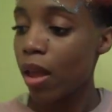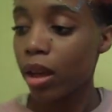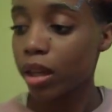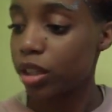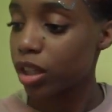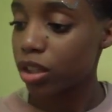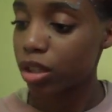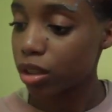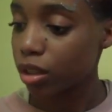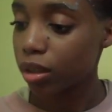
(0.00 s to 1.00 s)

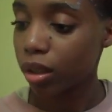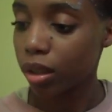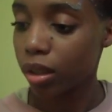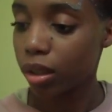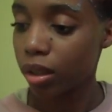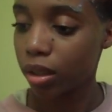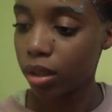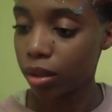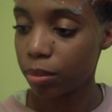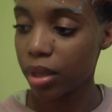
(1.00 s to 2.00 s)
Conditioner
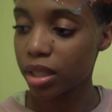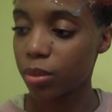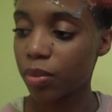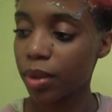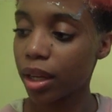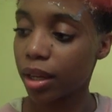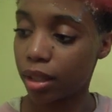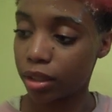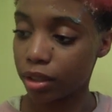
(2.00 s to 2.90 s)
mixed with my color